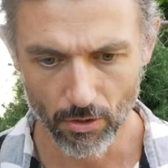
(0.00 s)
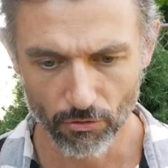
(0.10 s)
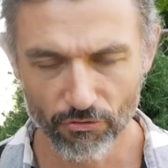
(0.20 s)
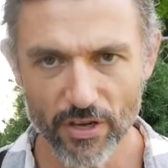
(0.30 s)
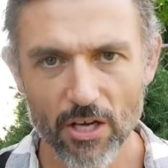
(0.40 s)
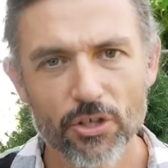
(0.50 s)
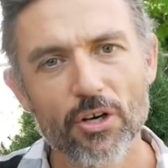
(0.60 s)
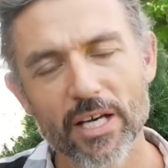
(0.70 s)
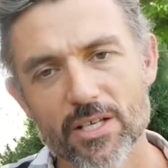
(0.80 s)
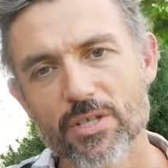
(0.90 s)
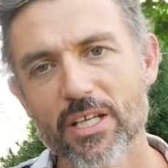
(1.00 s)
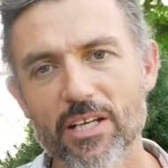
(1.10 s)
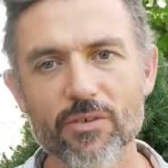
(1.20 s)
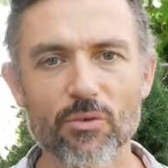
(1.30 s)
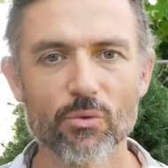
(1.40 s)
failure isn't
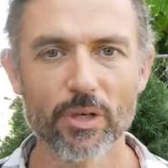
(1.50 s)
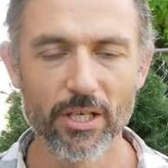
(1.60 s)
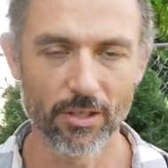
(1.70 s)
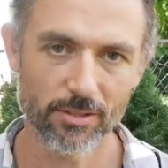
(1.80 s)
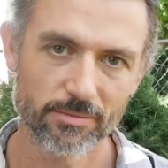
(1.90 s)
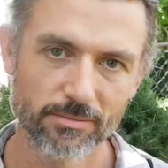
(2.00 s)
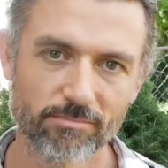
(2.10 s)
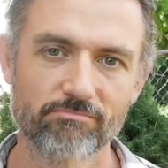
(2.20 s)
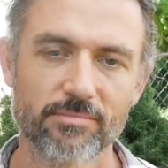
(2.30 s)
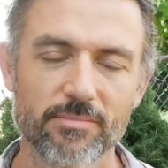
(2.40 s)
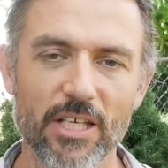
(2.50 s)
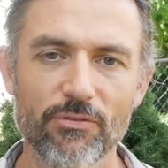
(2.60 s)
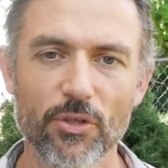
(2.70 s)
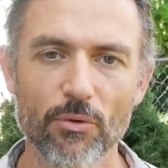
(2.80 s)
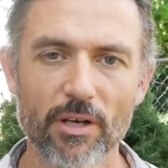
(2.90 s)
even real
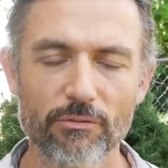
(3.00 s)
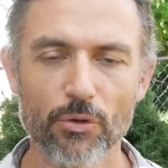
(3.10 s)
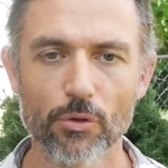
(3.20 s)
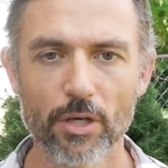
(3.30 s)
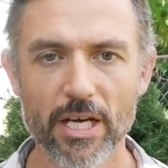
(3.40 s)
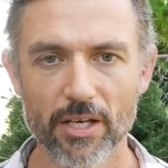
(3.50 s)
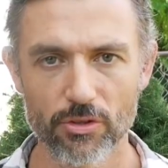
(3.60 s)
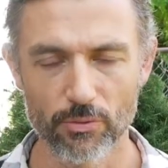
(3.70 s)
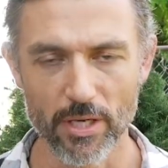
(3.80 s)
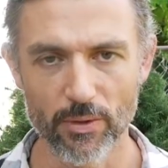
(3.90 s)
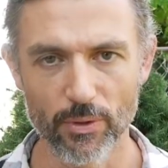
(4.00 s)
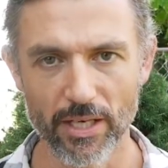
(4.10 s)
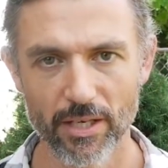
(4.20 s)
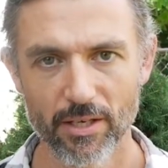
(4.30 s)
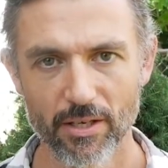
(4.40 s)
if you look at it the right way.